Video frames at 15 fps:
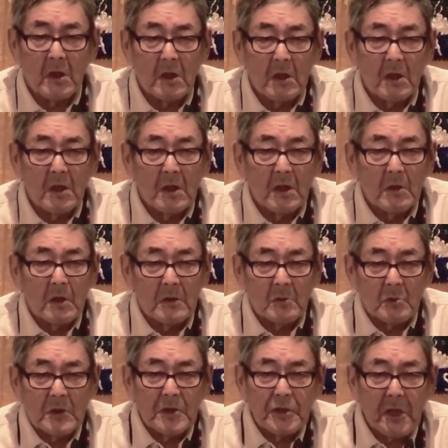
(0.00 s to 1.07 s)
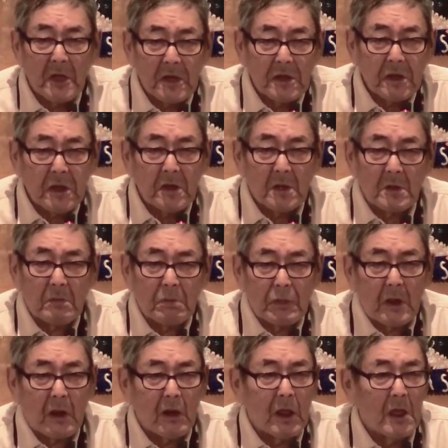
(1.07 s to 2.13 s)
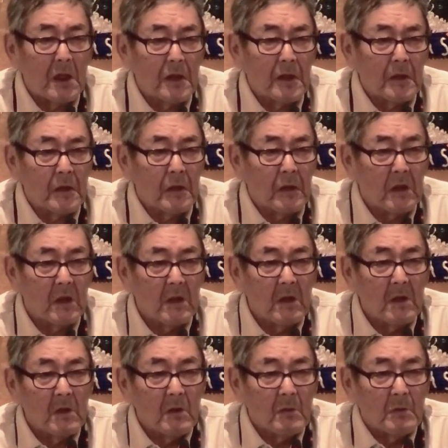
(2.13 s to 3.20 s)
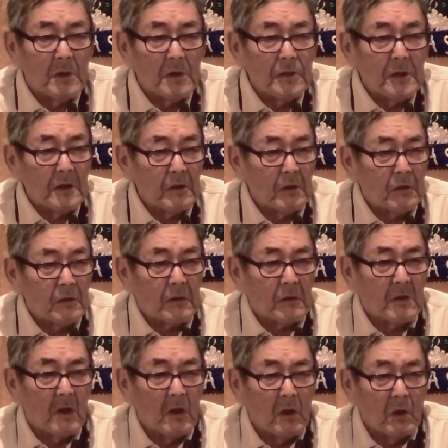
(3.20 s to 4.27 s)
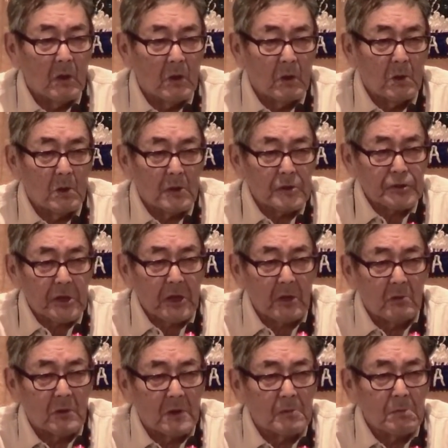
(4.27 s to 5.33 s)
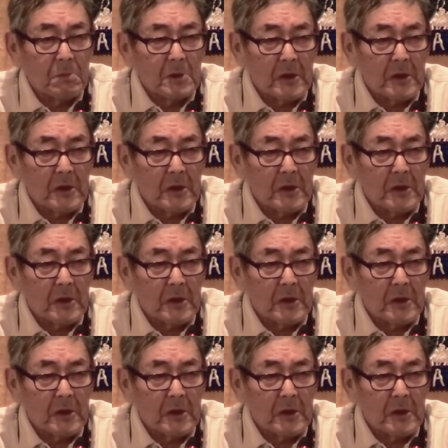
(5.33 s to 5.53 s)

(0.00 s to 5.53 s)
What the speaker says: And we take care of the land. We didn't all stay one place.